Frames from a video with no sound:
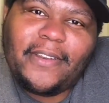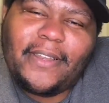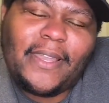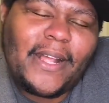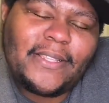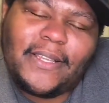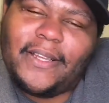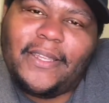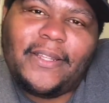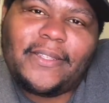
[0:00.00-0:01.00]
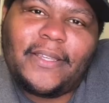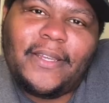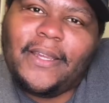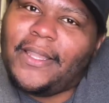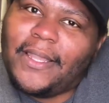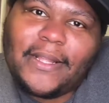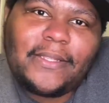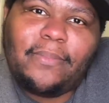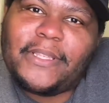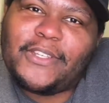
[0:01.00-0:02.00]
lots of onions, lots of
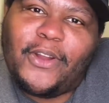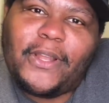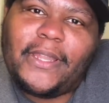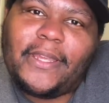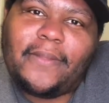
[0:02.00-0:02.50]
minced garlic,